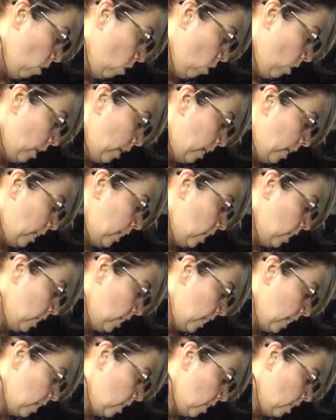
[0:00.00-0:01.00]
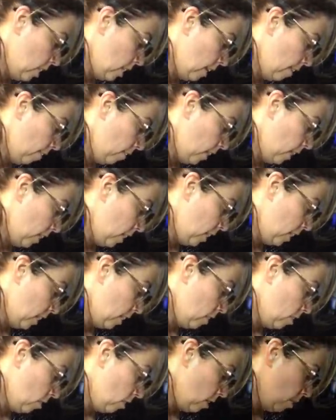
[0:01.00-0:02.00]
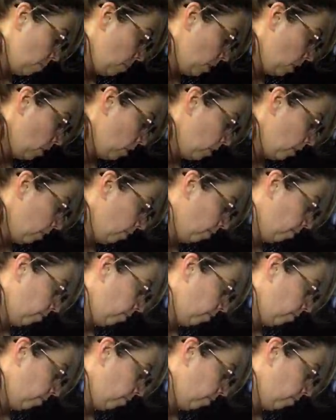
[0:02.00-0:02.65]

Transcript: Or you can just get yourself these scissors and be good.